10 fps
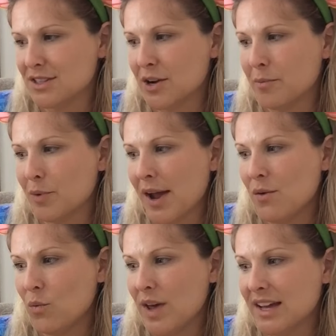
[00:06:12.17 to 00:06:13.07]
Their
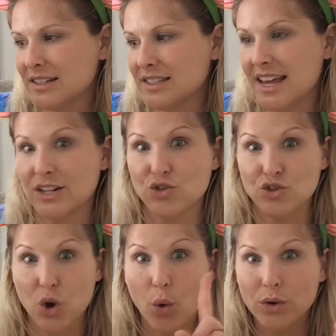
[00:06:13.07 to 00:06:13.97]
bright wings say,
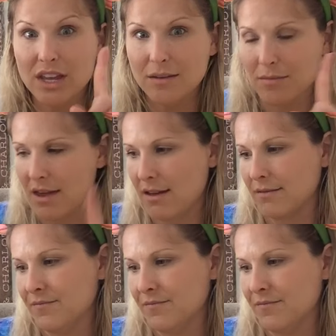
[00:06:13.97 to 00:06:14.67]
"Don't eat me."